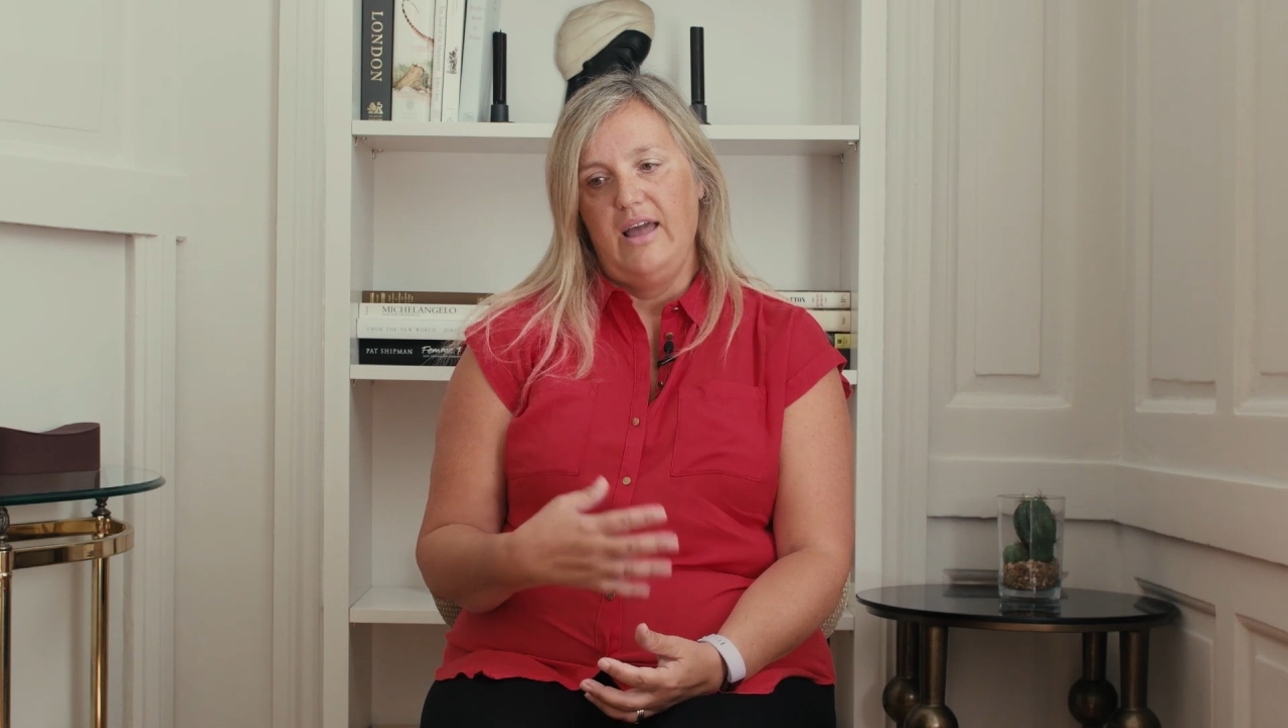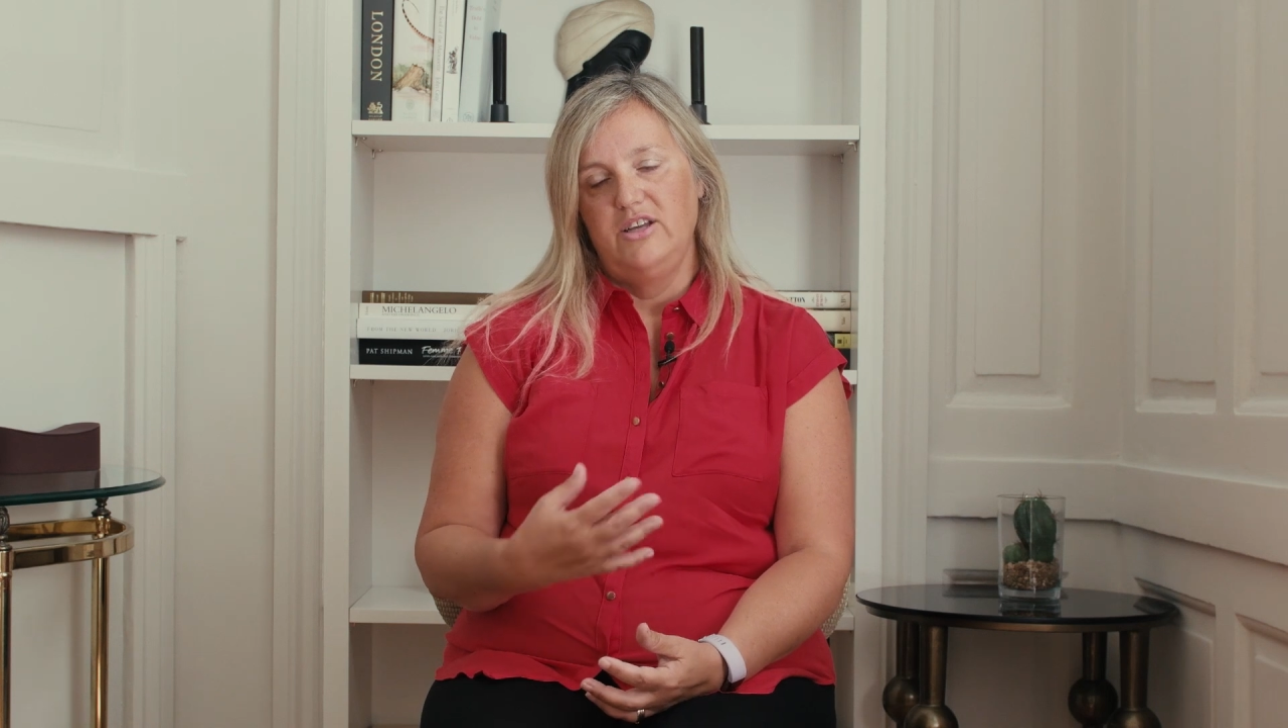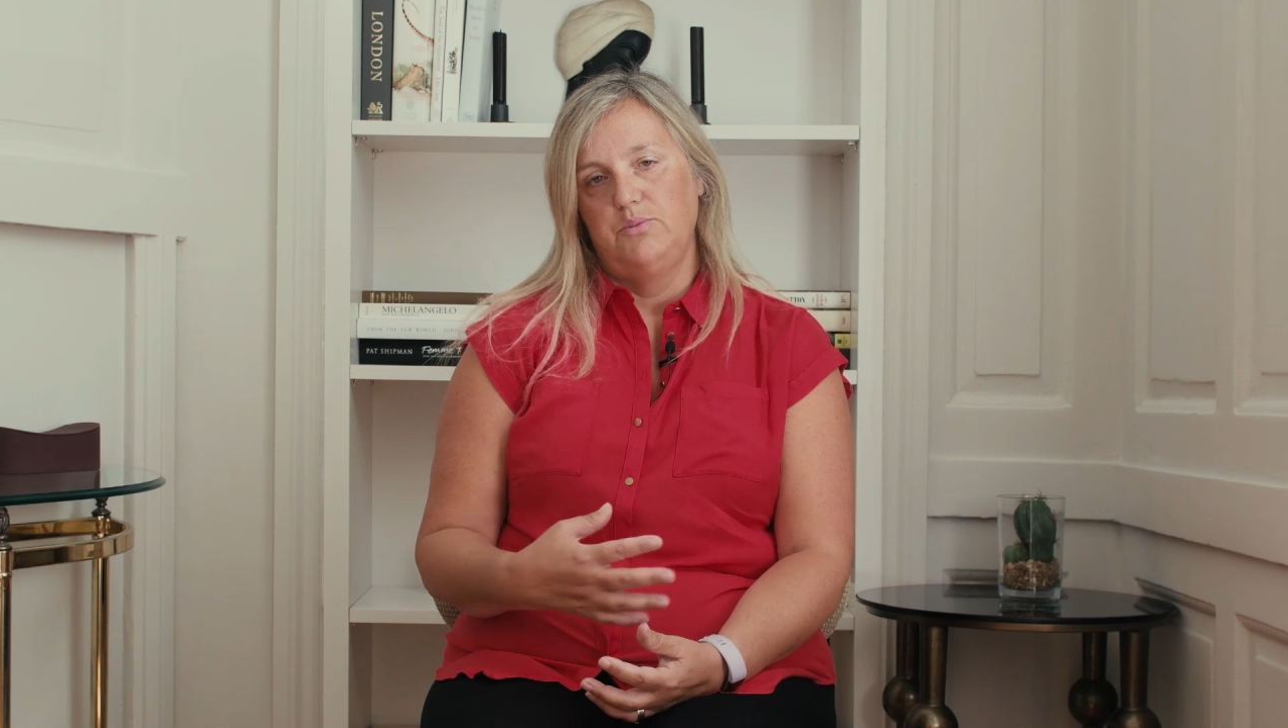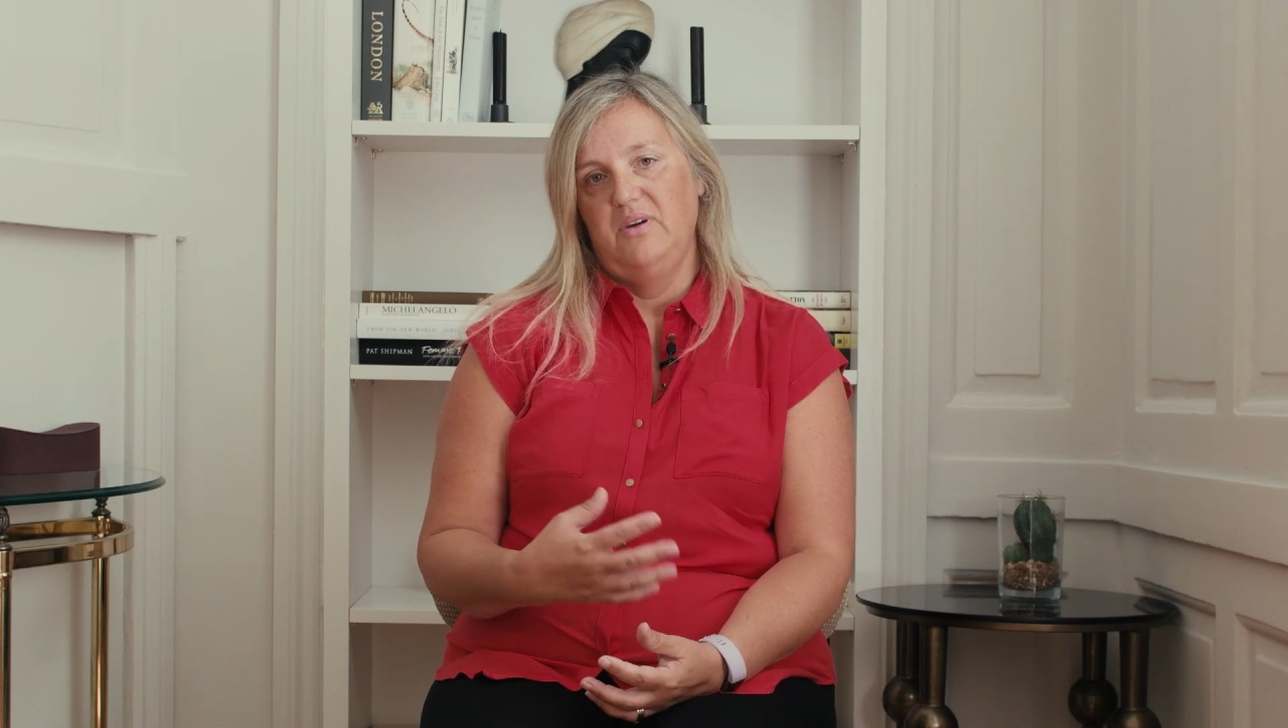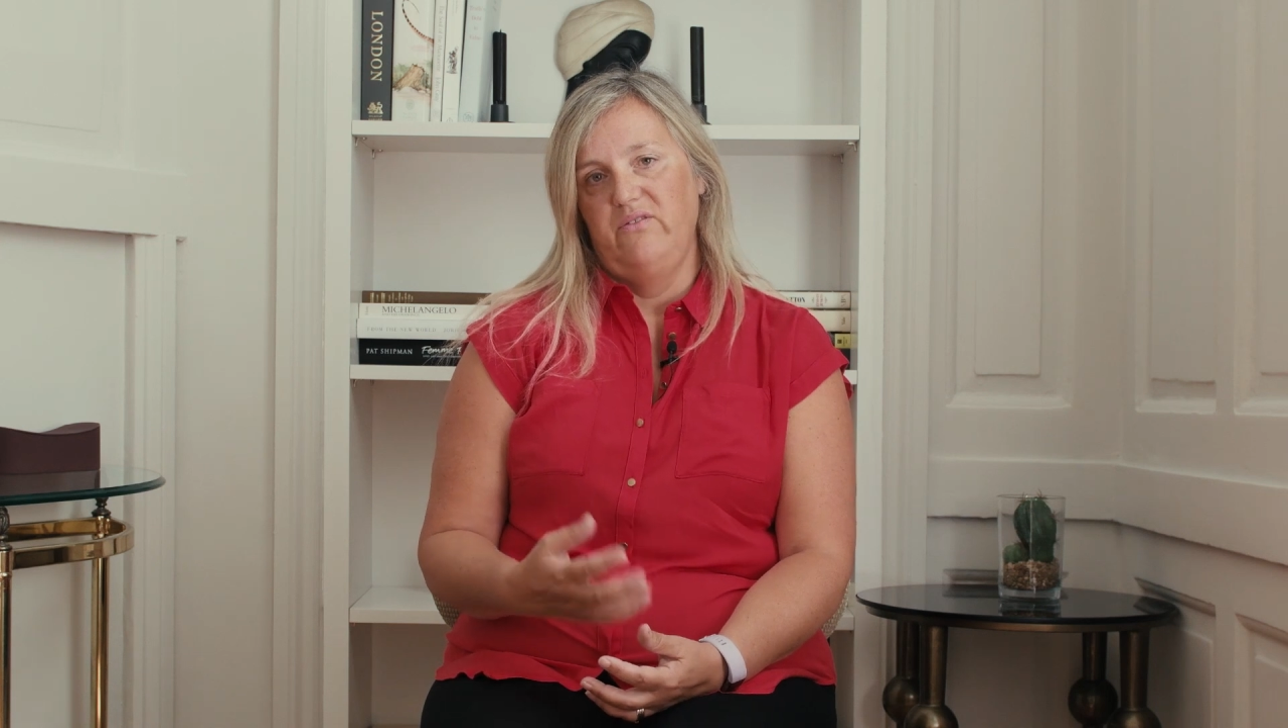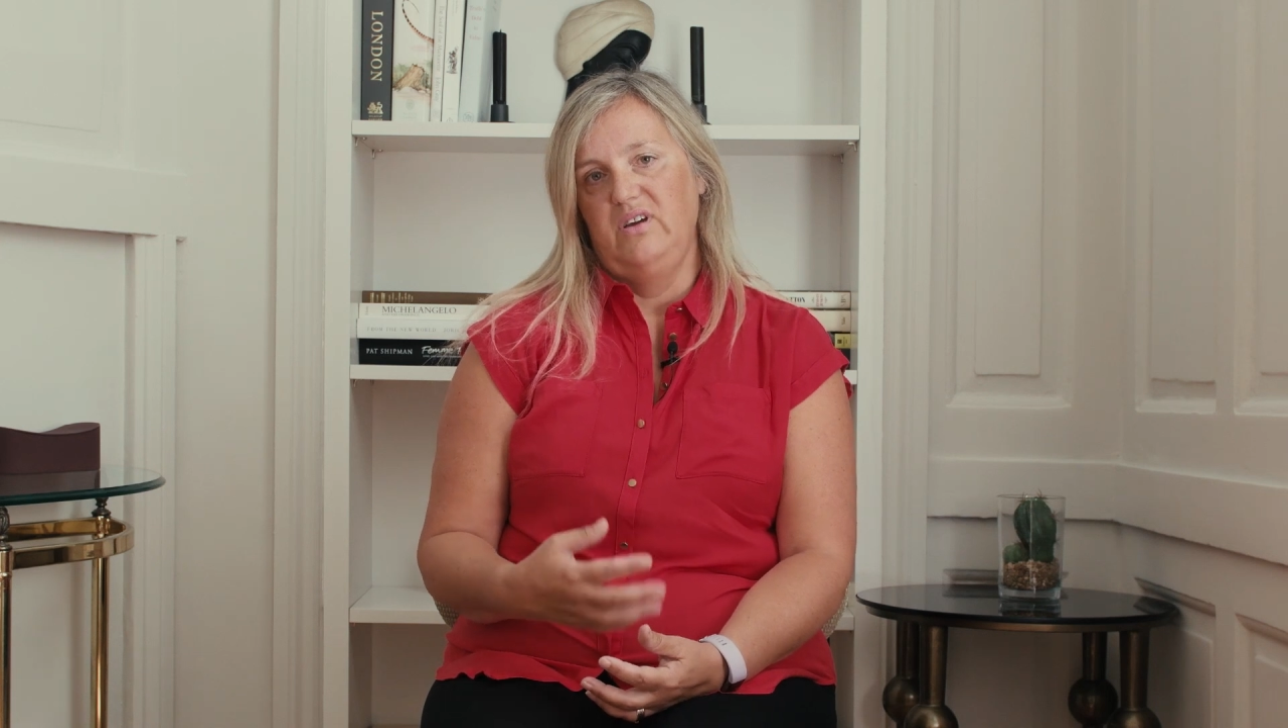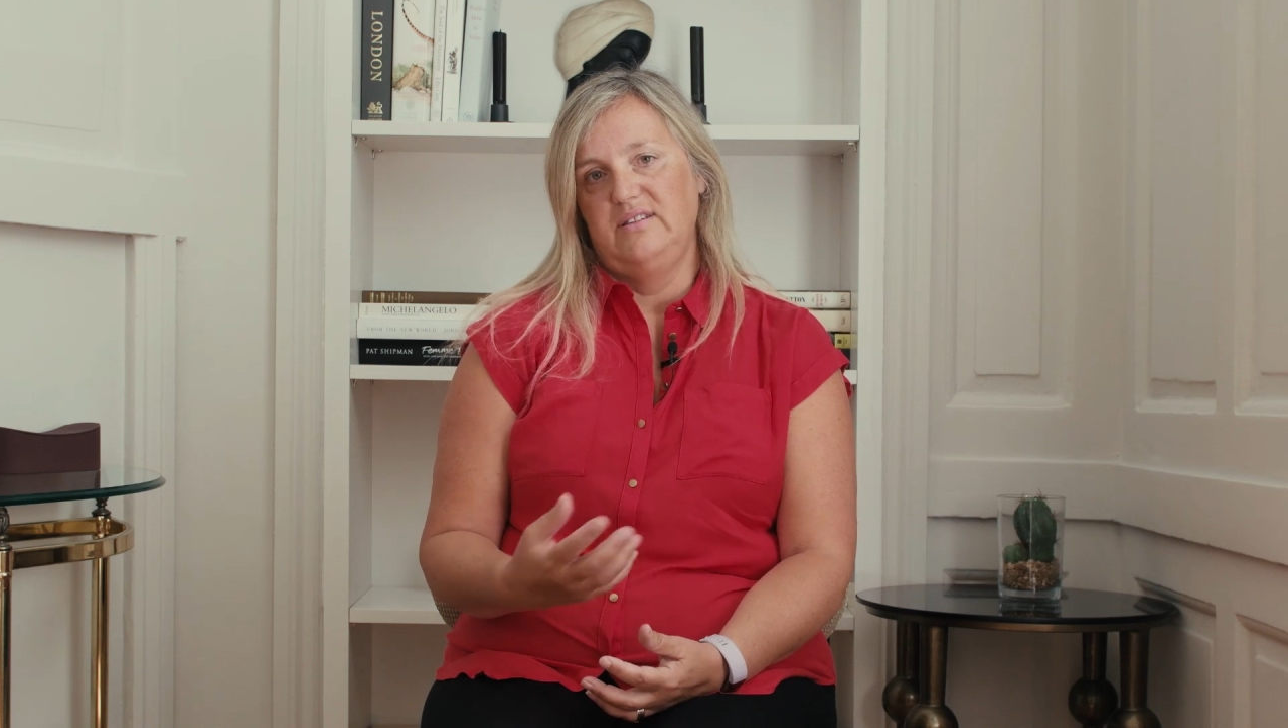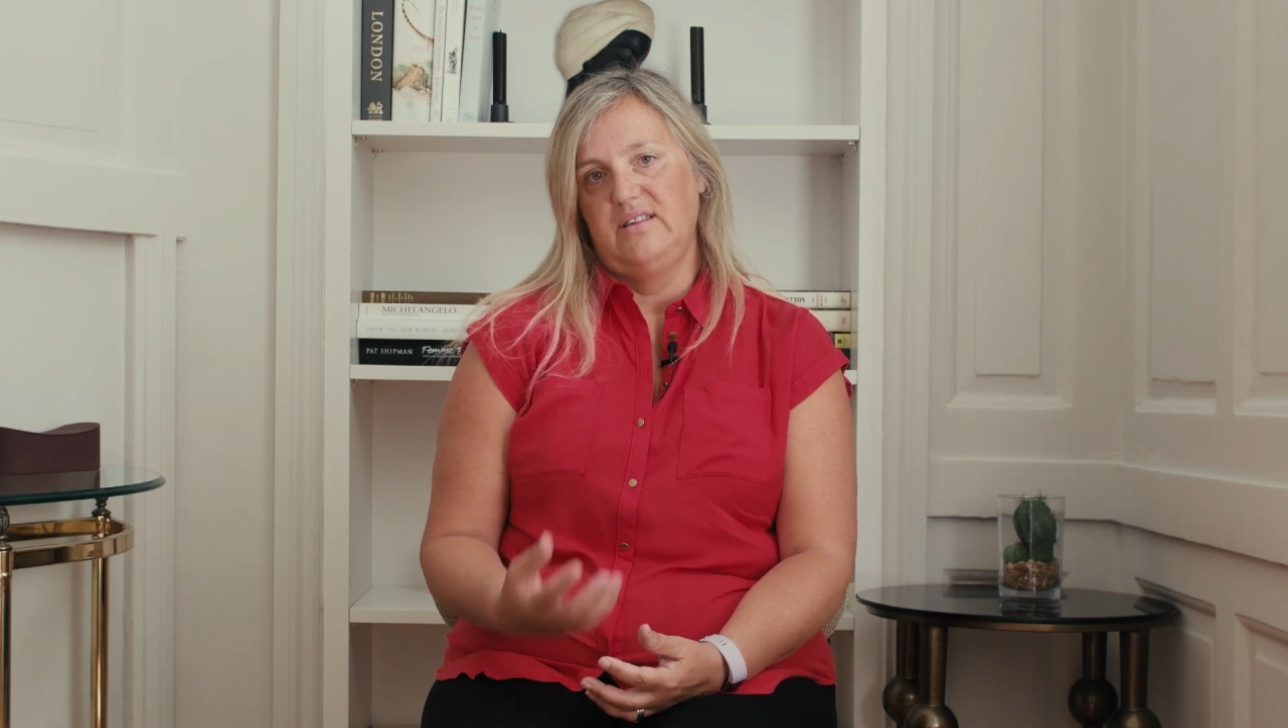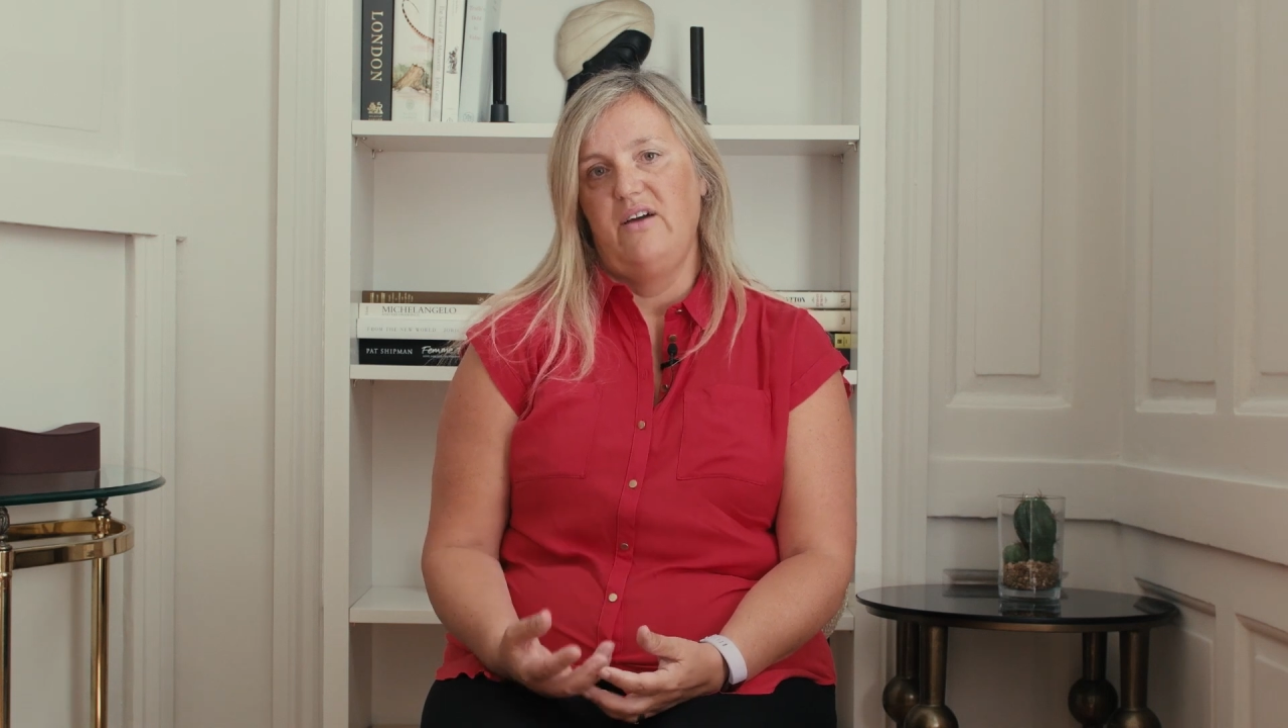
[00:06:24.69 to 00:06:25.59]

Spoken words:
HPV